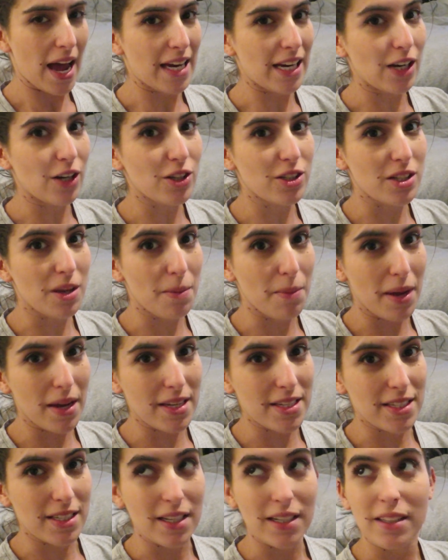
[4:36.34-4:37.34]
and it looks
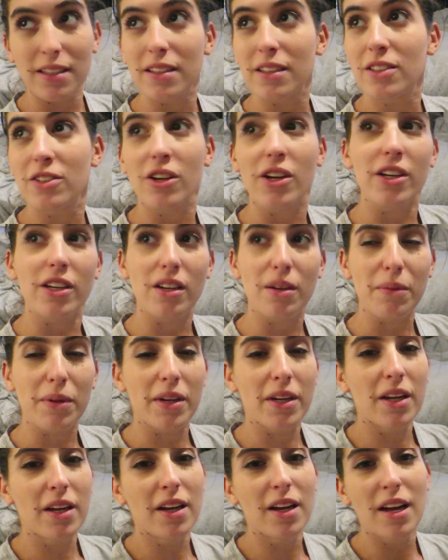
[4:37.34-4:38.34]
amazing. Sorry, you can come
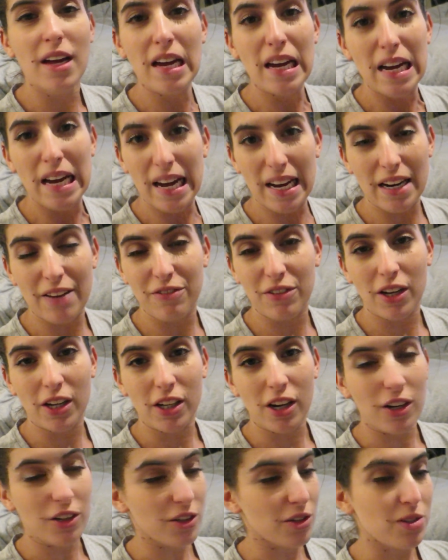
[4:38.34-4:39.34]
in. And I feel
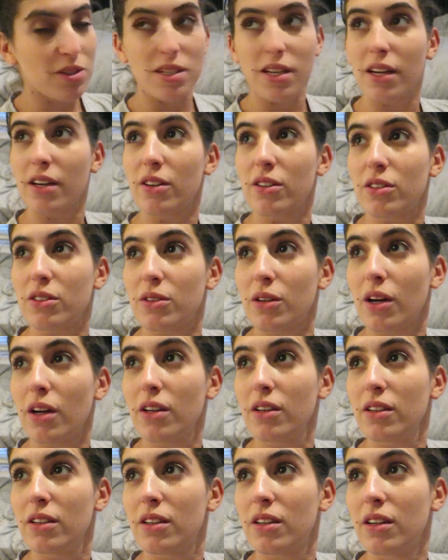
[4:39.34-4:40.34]
like I'll use it on
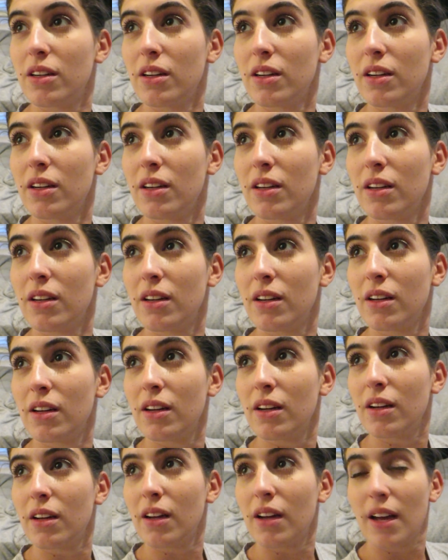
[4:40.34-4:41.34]
her.
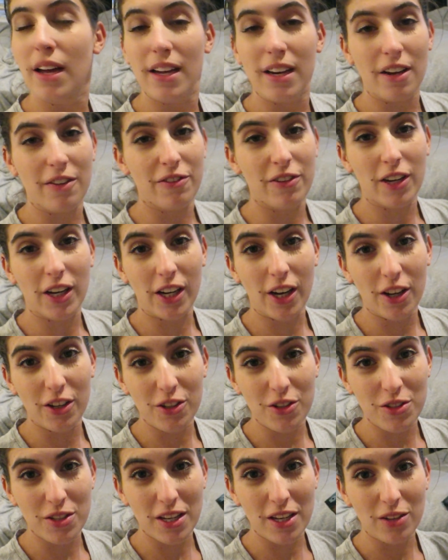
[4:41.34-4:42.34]
I feel like I'll
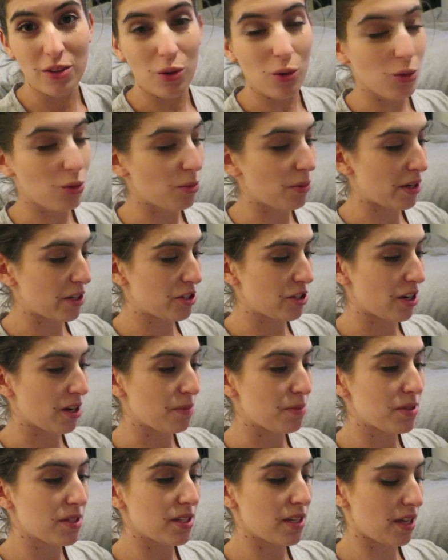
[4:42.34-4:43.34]
use it in all my
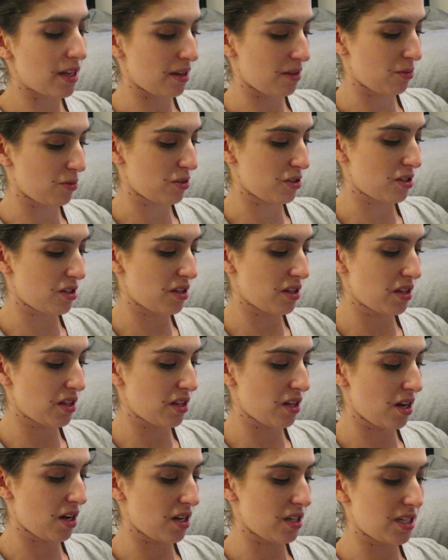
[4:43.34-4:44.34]
trips. It was
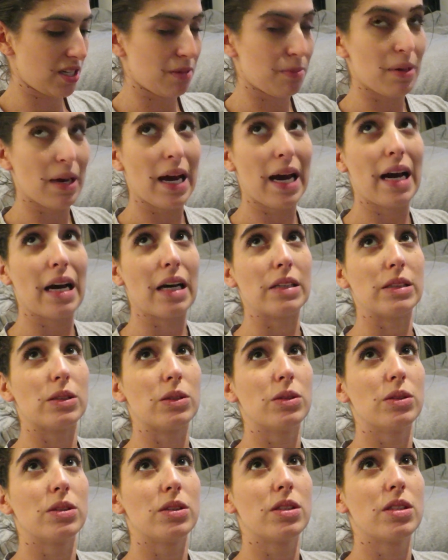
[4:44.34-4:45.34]
thirty
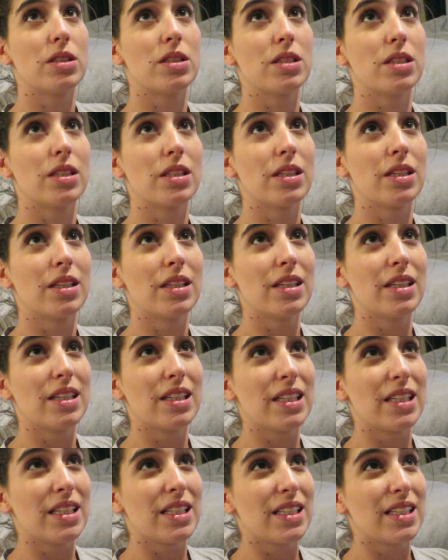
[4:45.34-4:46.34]
pounds. thirty
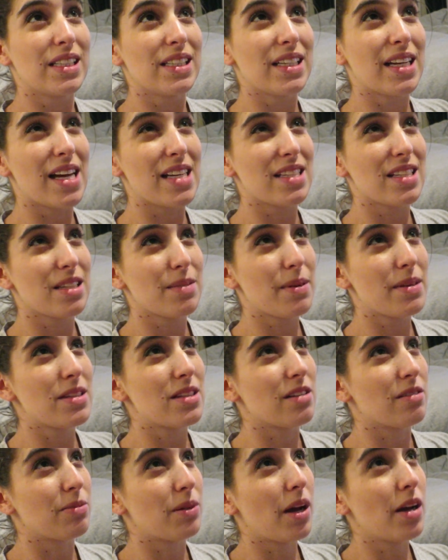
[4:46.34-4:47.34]
quid. Yeah, it's
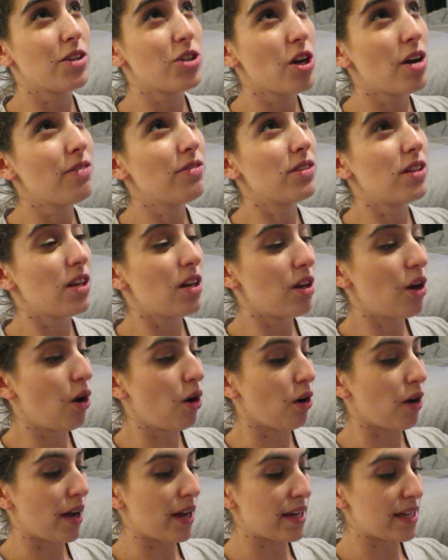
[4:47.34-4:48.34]
expensive, but I travel a
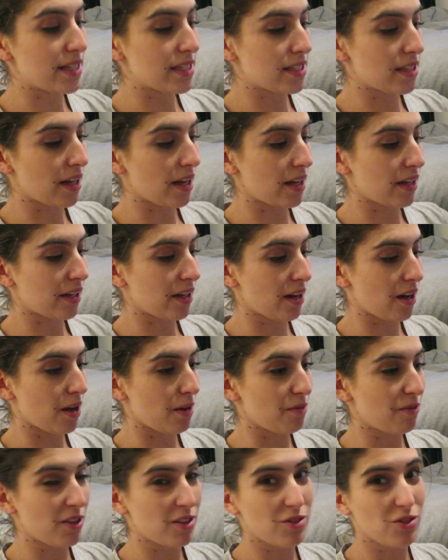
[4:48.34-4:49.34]
lot, and it's like,
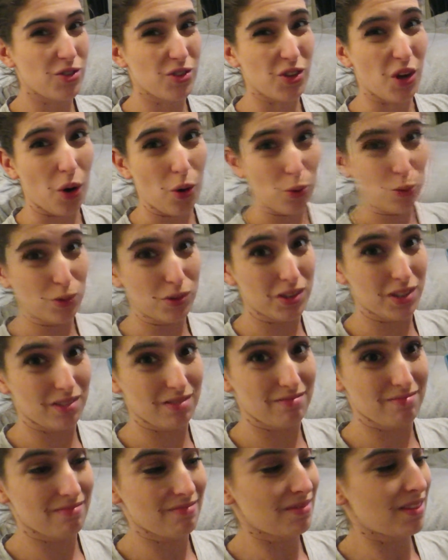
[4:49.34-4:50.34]
um, first of all, it's gold.
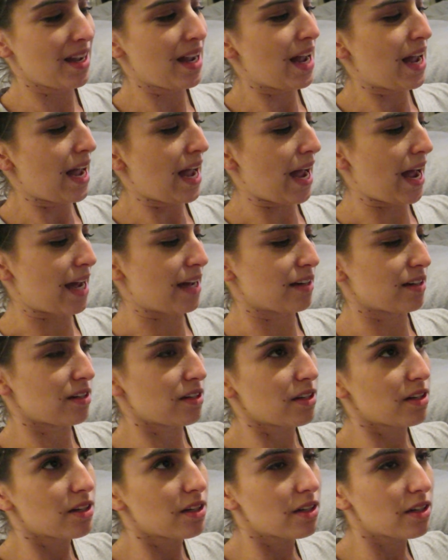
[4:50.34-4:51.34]

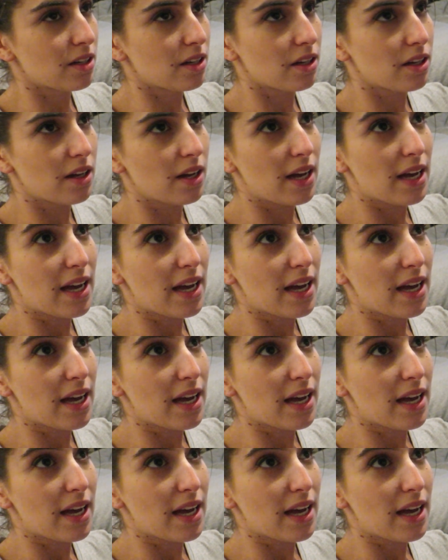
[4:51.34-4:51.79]
And oh,